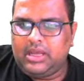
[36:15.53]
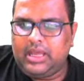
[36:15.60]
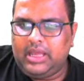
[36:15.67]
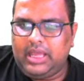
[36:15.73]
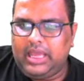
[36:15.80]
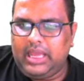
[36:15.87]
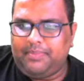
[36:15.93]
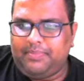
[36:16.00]

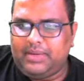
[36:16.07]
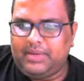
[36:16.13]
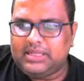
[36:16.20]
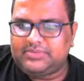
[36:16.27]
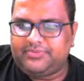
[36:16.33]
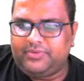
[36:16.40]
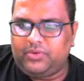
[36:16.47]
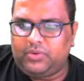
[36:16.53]
A
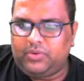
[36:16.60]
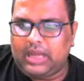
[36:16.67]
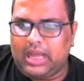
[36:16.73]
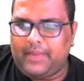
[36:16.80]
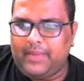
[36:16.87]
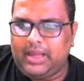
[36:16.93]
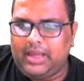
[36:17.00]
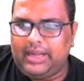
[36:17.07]
plus 4.
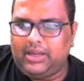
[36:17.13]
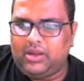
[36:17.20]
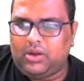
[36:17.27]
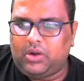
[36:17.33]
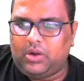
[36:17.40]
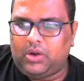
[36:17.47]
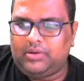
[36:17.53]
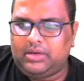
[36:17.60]
Am I right
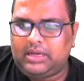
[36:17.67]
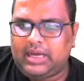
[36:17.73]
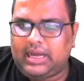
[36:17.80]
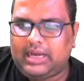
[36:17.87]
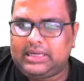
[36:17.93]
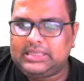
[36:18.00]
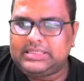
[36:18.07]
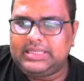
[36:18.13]
or wrong?
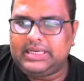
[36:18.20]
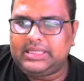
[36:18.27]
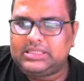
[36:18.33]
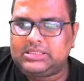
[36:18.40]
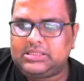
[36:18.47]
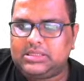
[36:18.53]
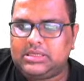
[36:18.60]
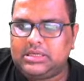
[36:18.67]
Correct
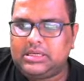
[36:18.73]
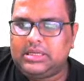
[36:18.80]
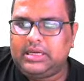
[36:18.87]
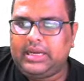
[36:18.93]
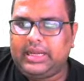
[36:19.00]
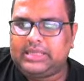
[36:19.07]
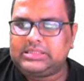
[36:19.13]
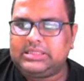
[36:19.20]
series.
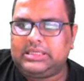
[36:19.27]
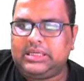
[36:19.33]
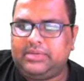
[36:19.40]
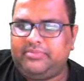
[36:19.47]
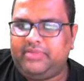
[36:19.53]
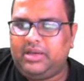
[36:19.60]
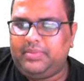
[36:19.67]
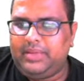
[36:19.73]
Next
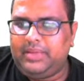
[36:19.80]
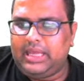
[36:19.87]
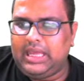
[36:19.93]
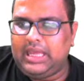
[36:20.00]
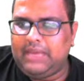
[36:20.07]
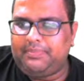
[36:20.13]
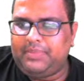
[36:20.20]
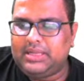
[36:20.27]
term will
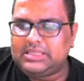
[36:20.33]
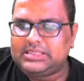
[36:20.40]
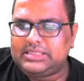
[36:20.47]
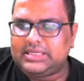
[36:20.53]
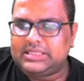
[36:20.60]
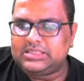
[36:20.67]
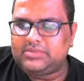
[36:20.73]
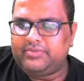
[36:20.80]
be a plus
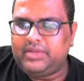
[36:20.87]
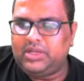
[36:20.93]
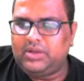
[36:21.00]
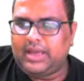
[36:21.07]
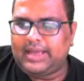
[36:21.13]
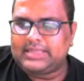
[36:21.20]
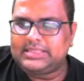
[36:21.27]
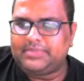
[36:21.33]
6. Will you
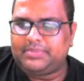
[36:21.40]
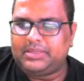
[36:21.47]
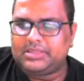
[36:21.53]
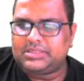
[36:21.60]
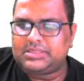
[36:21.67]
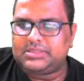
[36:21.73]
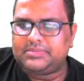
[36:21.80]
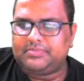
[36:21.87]
accept
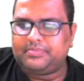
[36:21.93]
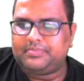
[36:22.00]
this?